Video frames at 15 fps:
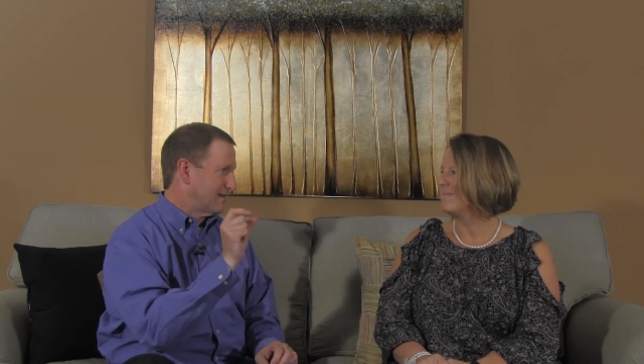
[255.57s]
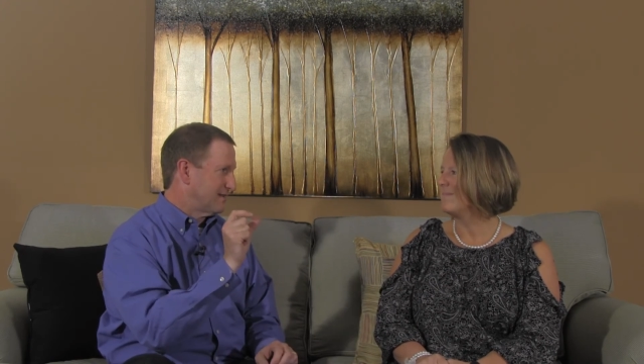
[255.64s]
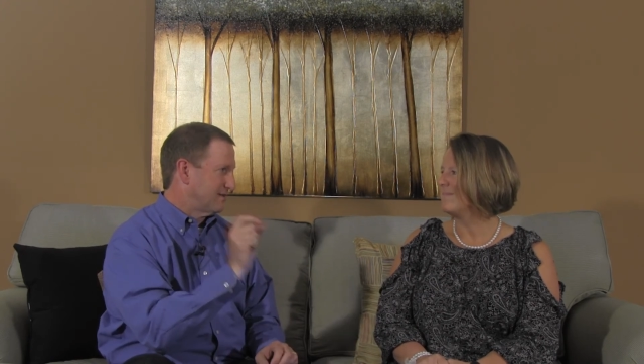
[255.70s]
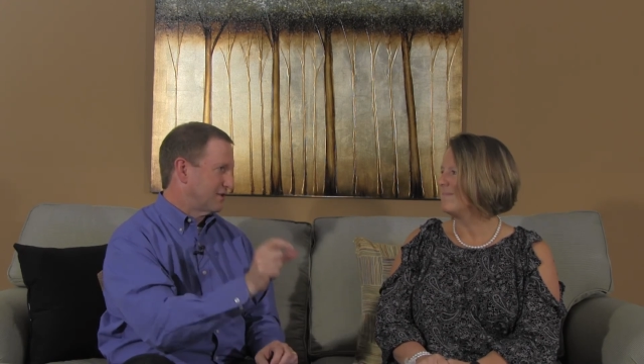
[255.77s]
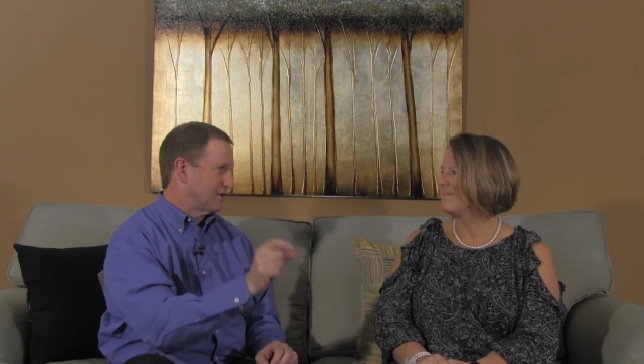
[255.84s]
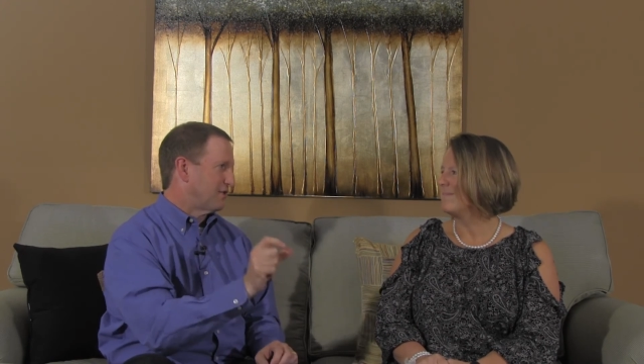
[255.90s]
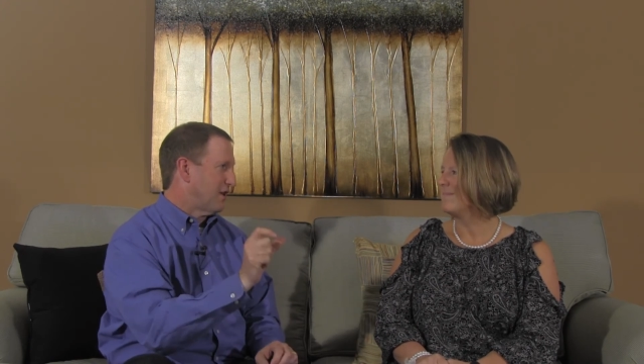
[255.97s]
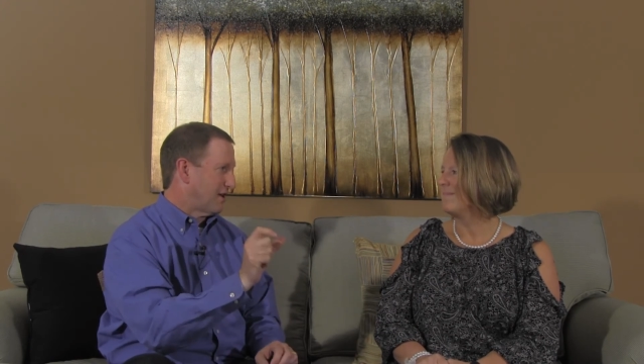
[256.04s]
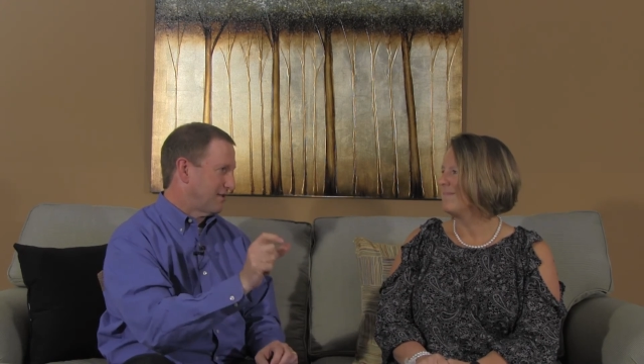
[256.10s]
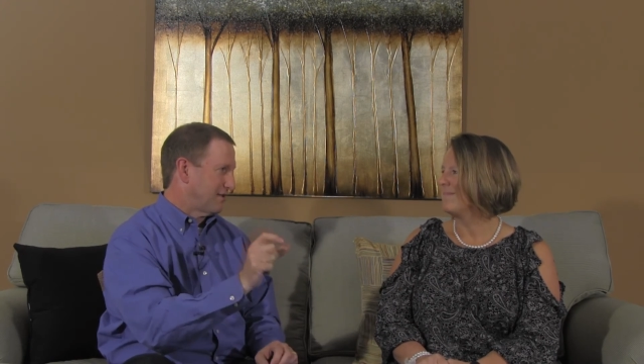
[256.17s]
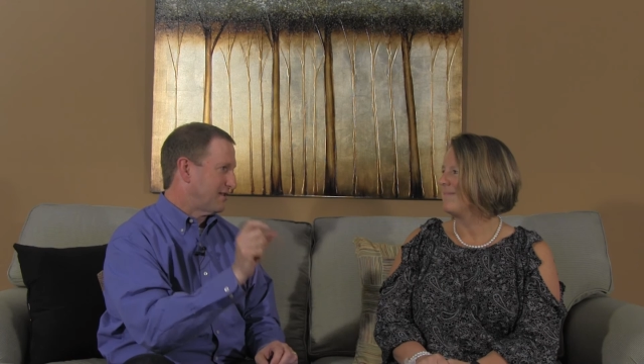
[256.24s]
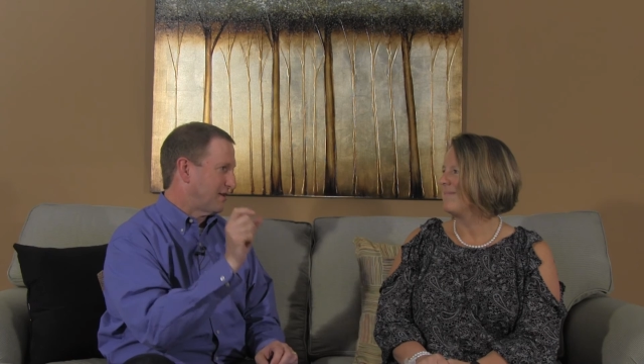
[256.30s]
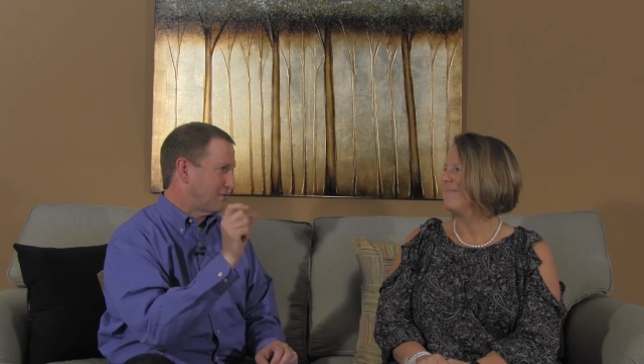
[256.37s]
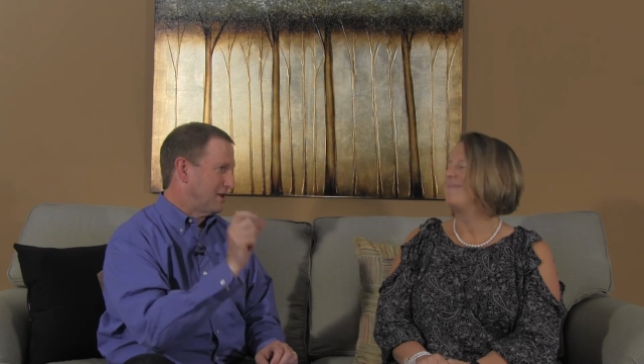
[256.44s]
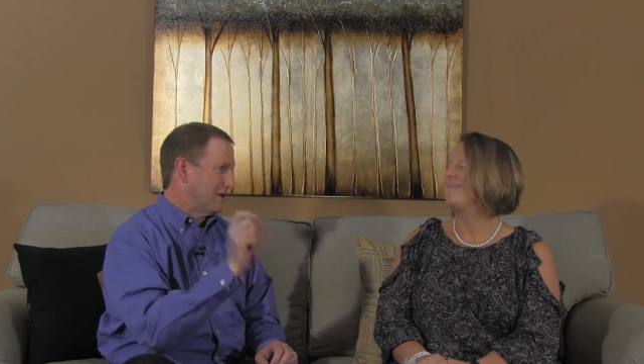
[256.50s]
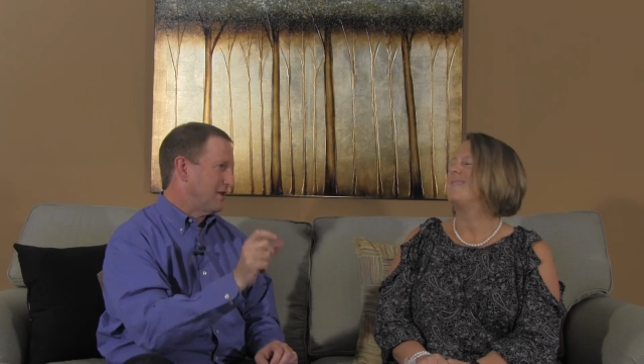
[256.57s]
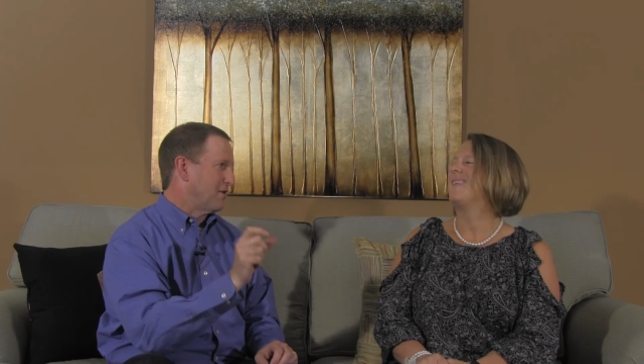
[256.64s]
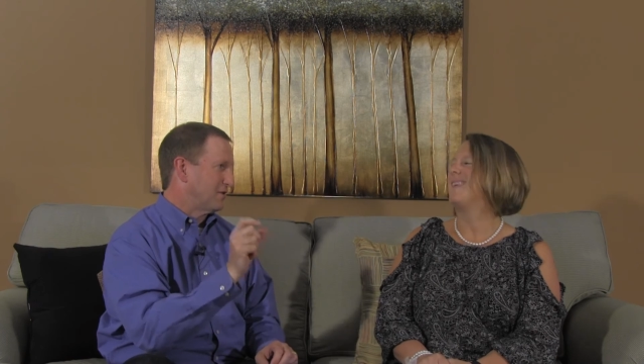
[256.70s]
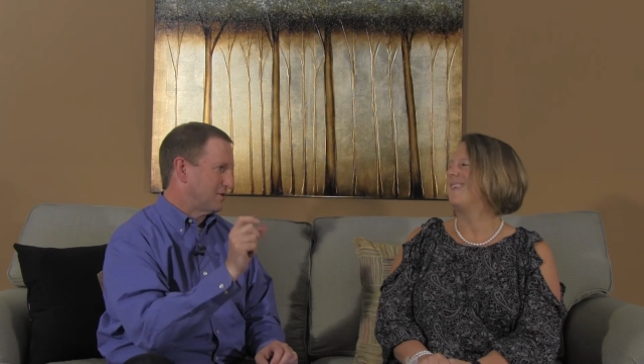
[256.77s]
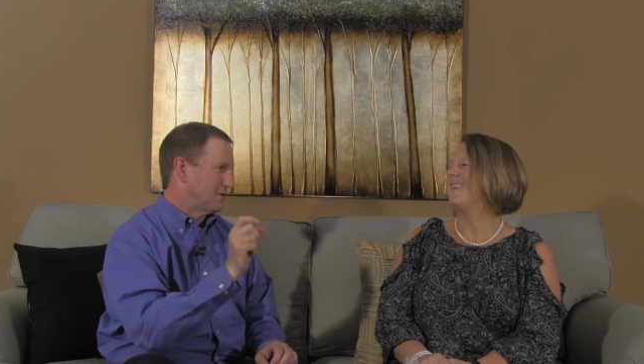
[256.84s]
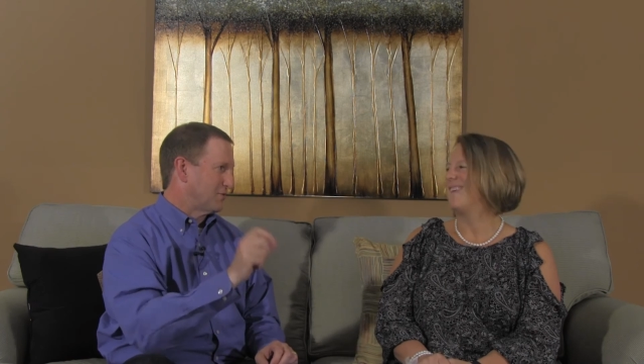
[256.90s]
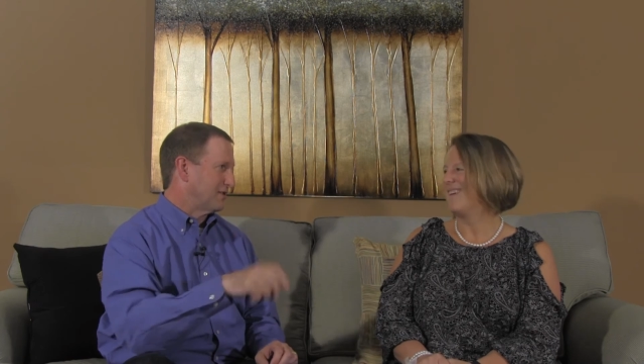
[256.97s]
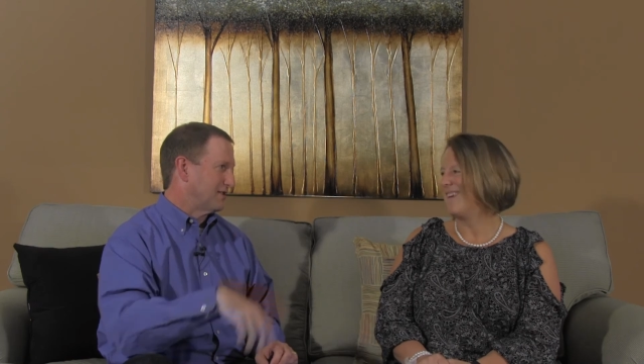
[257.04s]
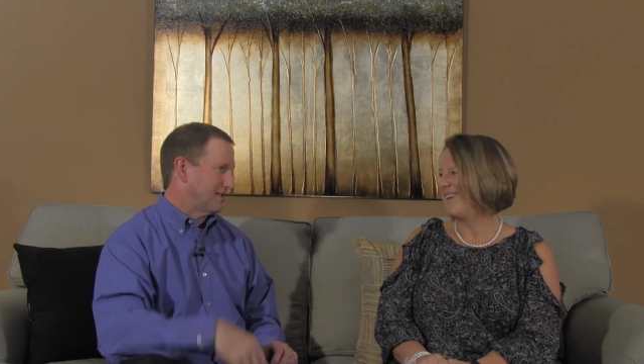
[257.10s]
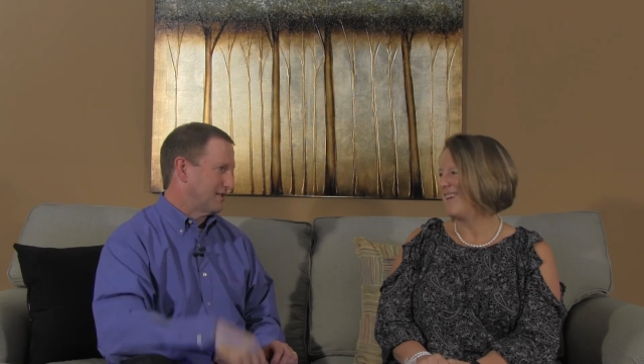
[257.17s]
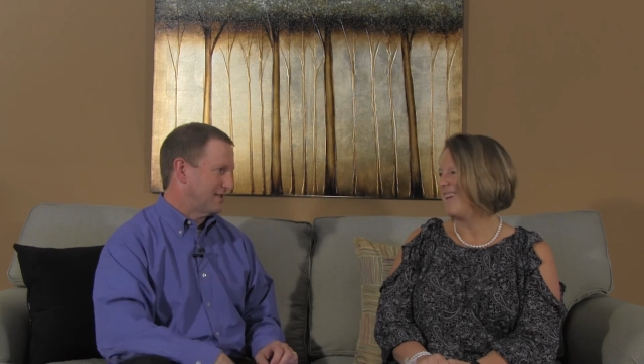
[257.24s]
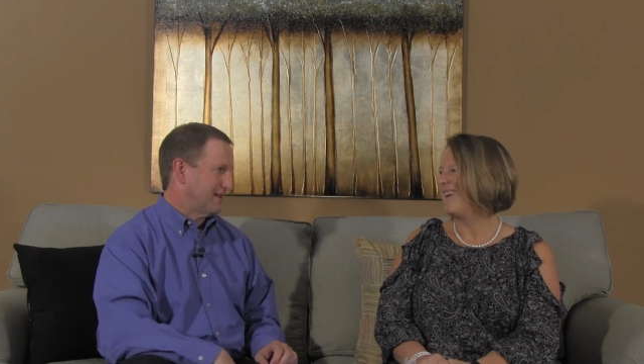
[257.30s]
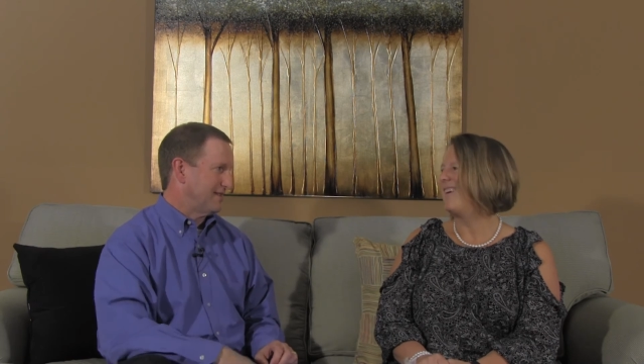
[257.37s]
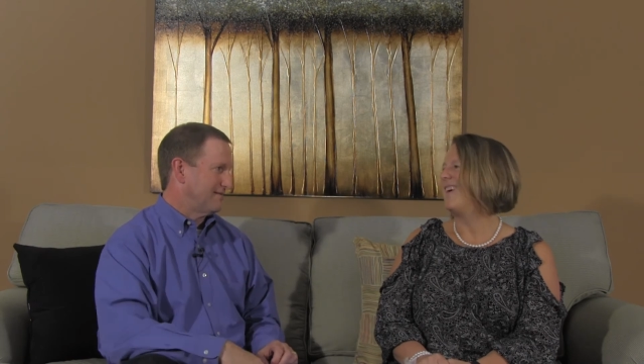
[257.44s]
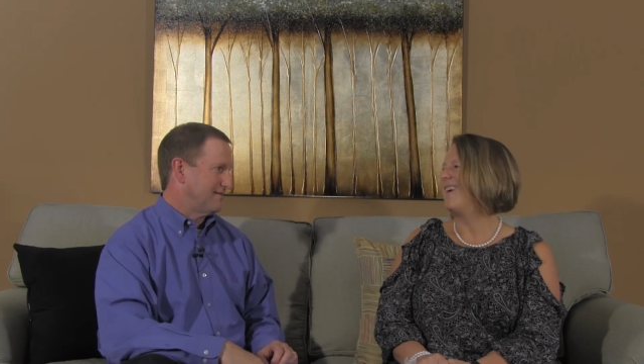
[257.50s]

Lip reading: little heart that we know is really good.